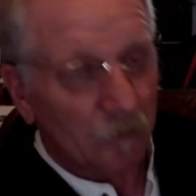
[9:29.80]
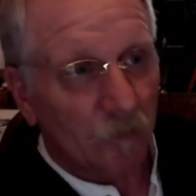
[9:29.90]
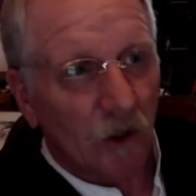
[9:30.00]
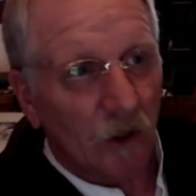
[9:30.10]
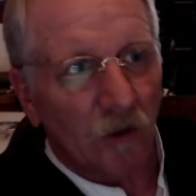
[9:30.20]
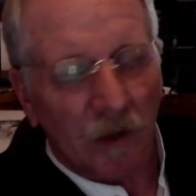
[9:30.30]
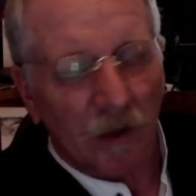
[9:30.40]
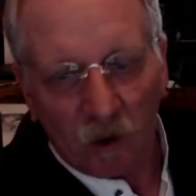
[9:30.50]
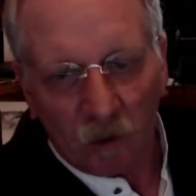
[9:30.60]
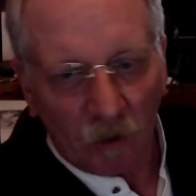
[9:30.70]
This
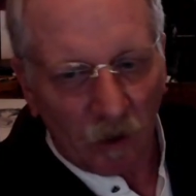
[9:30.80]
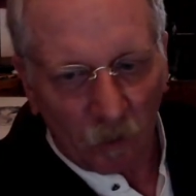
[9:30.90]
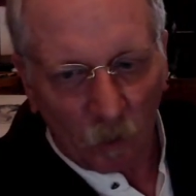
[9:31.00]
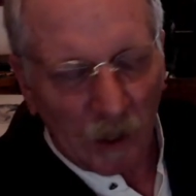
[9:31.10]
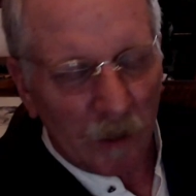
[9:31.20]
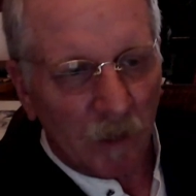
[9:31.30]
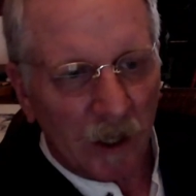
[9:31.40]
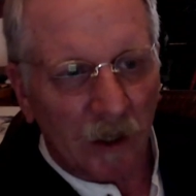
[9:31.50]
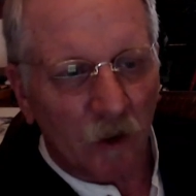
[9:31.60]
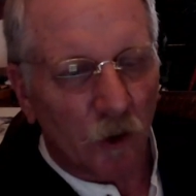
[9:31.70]
entailed Waite
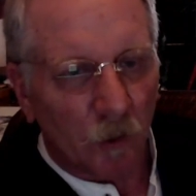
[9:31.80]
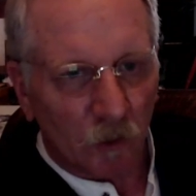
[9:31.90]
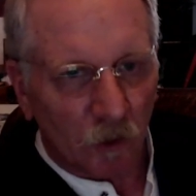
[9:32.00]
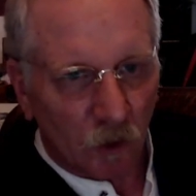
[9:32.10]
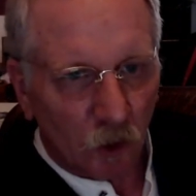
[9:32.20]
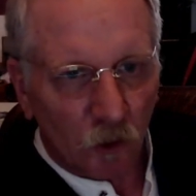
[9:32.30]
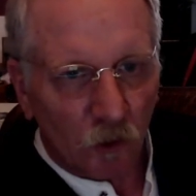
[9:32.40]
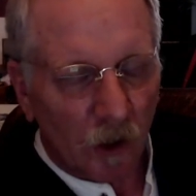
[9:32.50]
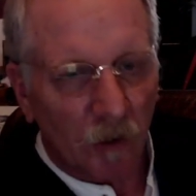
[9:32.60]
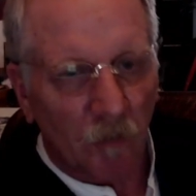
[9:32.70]
making trips to
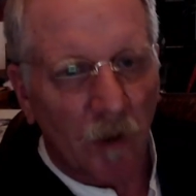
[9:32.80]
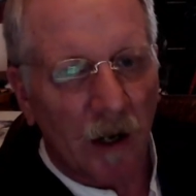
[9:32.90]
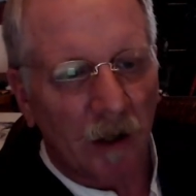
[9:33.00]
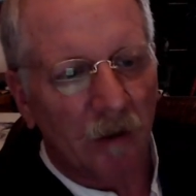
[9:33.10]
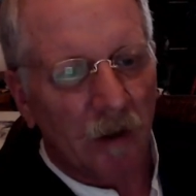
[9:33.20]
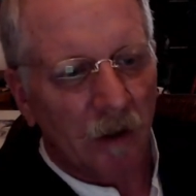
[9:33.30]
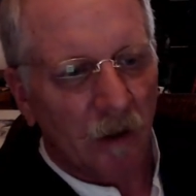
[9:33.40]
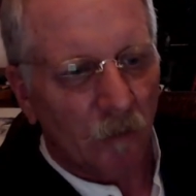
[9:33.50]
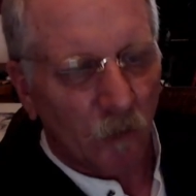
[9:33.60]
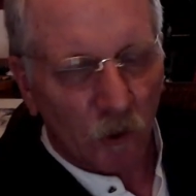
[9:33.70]
Tucson to buy
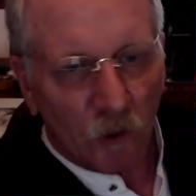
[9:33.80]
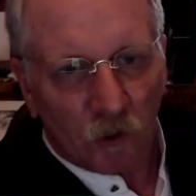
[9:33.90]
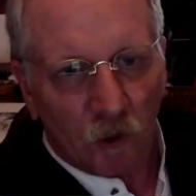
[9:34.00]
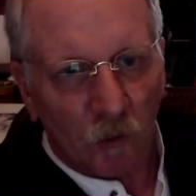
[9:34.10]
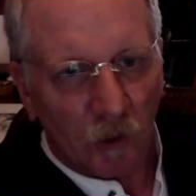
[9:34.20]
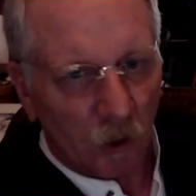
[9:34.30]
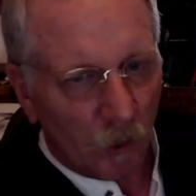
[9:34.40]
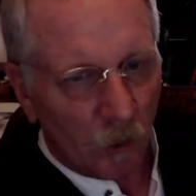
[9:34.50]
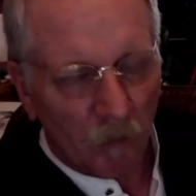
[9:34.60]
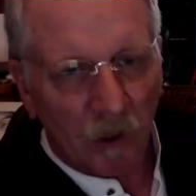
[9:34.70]
furniture and
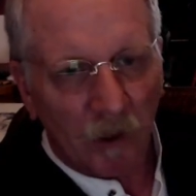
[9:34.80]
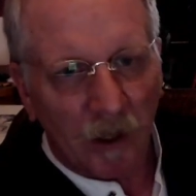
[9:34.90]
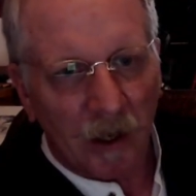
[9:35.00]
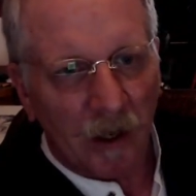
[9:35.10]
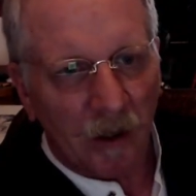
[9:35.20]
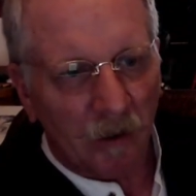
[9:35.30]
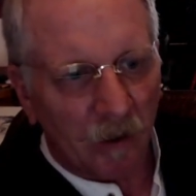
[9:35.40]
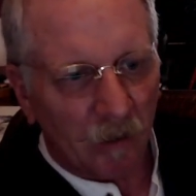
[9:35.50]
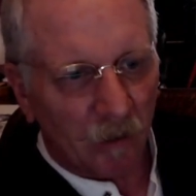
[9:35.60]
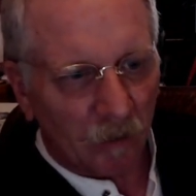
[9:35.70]
equipment and
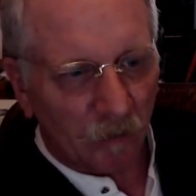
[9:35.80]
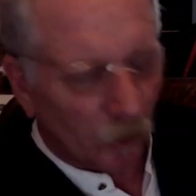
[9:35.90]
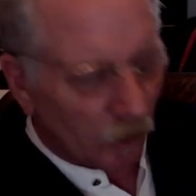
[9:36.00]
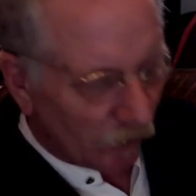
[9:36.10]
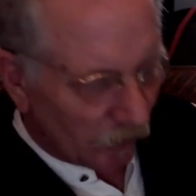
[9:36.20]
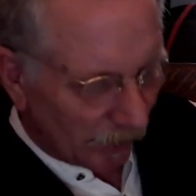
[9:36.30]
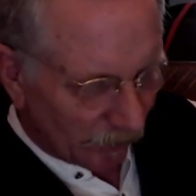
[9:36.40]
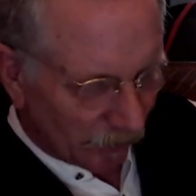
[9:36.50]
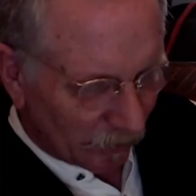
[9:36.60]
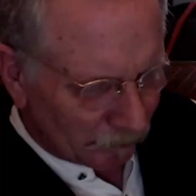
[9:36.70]

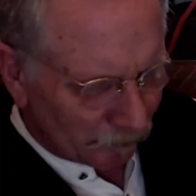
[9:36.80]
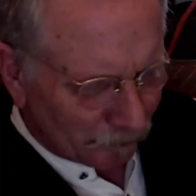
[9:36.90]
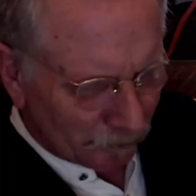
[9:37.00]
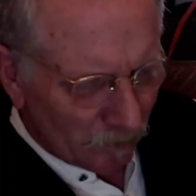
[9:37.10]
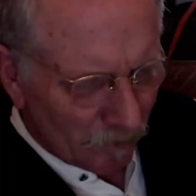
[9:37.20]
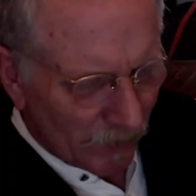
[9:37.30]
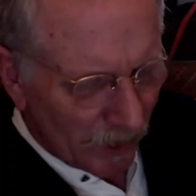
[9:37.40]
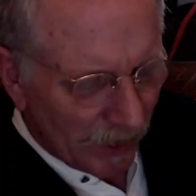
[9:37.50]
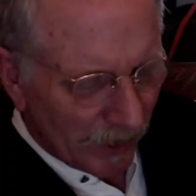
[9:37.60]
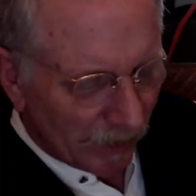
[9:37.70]
furnishings.
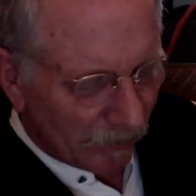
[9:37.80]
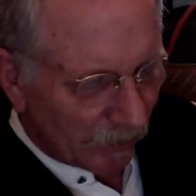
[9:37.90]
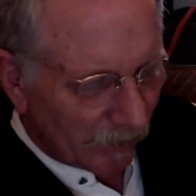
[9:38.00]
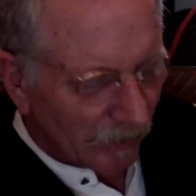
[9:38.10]
And